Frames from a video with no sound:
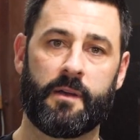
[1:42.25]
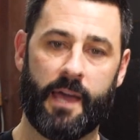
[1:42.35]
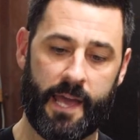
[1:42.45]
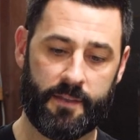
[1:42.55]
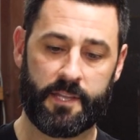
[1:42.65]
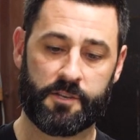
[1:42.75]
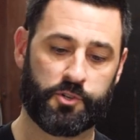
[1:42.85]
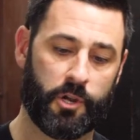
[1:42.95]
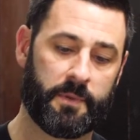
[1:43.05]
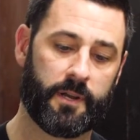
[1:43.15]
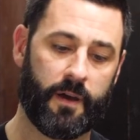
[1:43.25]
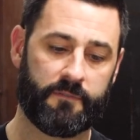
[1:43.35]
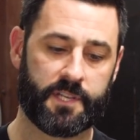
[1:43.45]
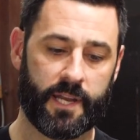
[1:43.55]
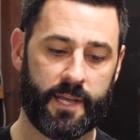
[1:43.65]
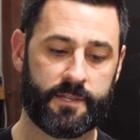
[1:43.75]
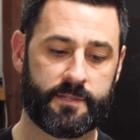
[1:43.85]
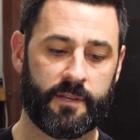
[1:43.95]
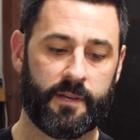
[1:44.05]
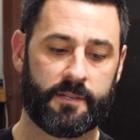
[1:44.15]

and the enjoyment of today's